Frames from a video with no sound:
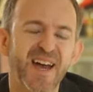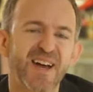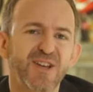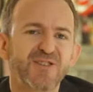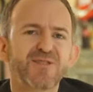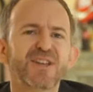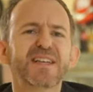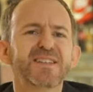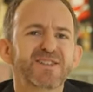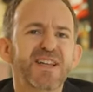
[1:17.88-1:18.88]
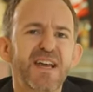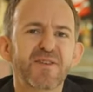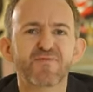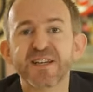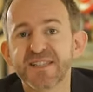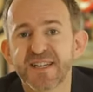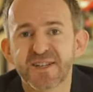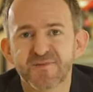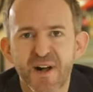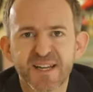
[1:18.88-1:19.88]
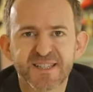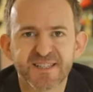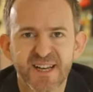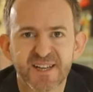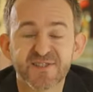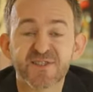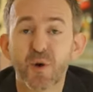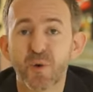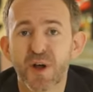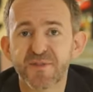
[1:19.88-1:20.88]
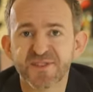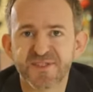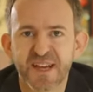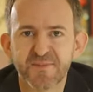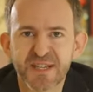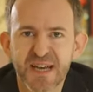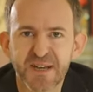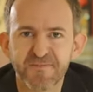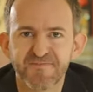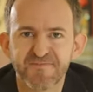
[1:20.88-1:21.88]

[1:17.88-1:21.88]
You do the listening, reading and writing tests all on the same day,